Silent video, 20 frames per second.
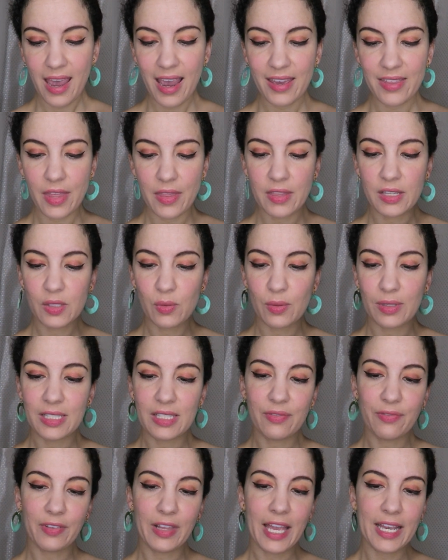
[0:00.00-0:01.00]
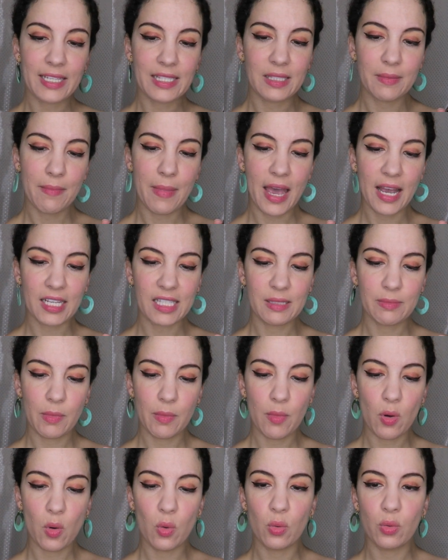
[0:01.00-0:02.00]
And then this one is Flex
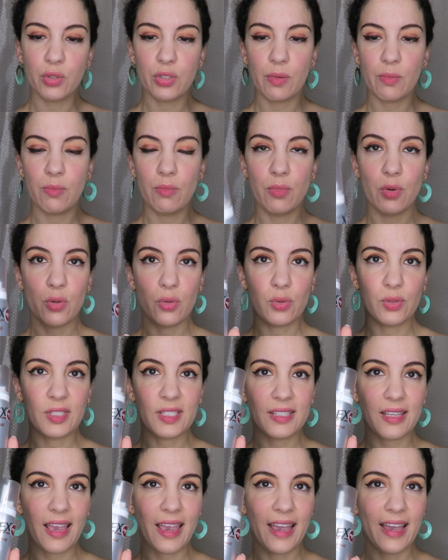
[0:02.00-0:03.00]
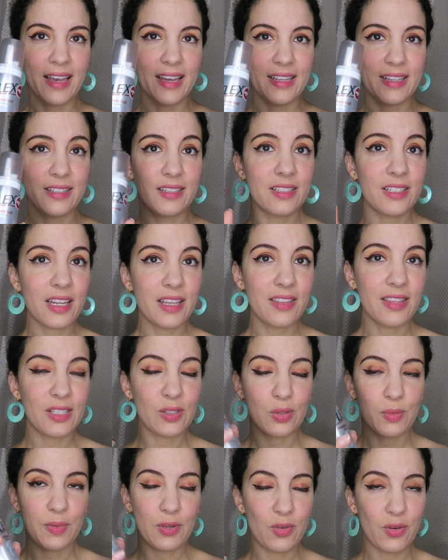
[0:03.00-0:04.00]
Maximum Hold Mousse, and
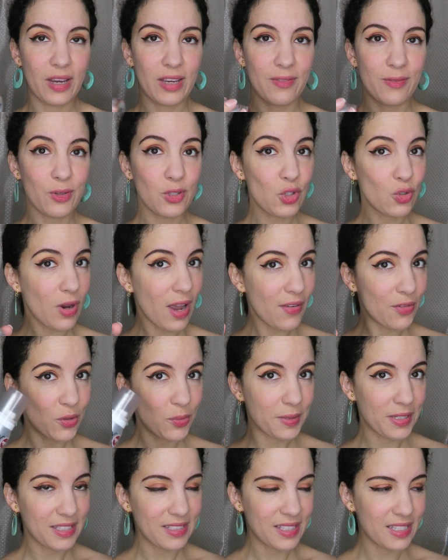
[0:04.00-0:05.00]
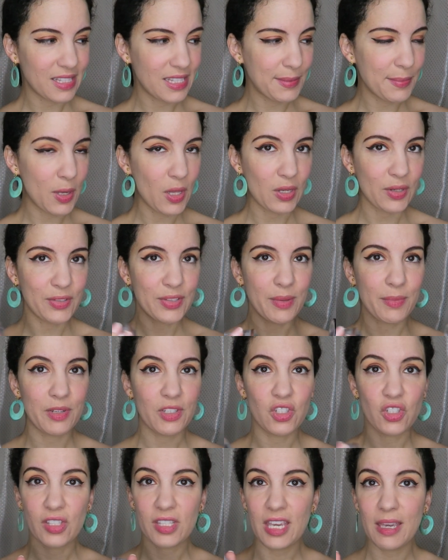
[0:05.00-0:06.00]
this would be great for travel because it's smaller. So I'm
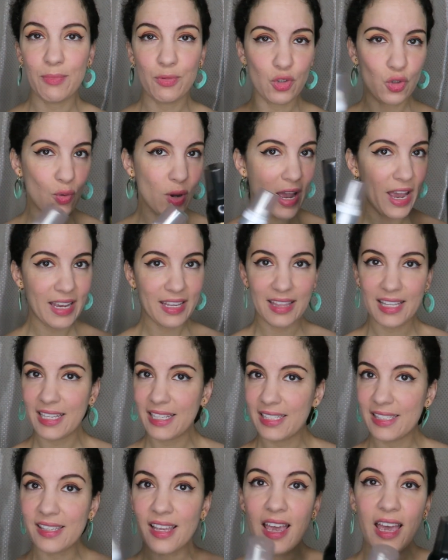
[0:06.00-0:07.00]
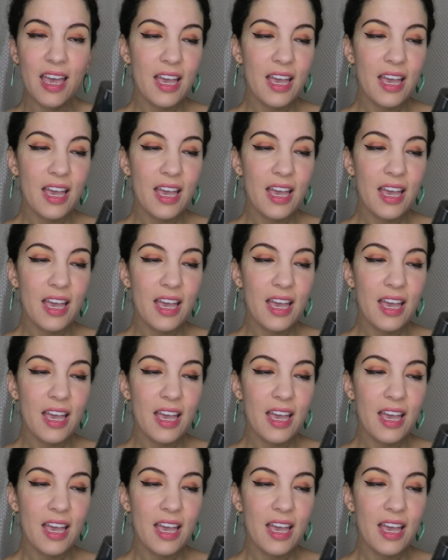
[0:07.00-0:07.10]
gonna just keep trying these